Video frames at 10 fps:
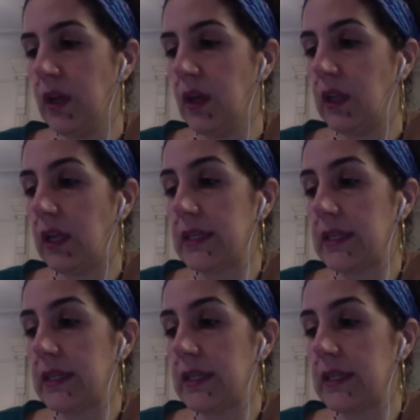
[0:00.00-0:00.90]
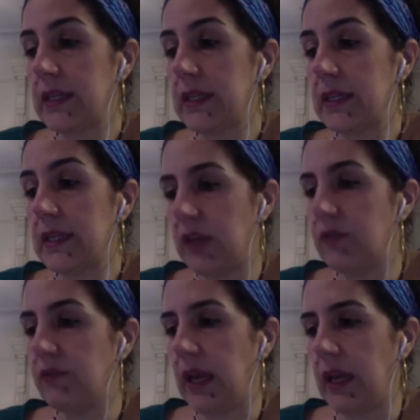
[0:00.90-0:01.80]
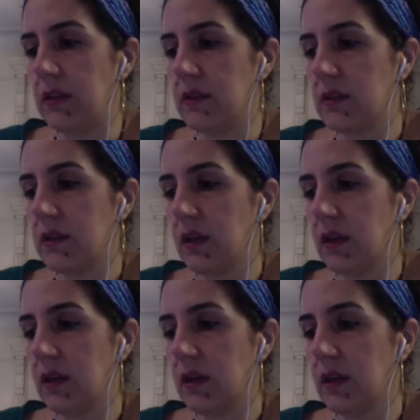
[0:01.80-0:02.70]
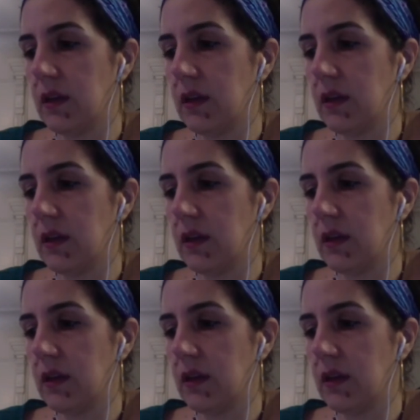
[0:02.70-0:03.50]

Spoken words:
Like cells, like veins of her body,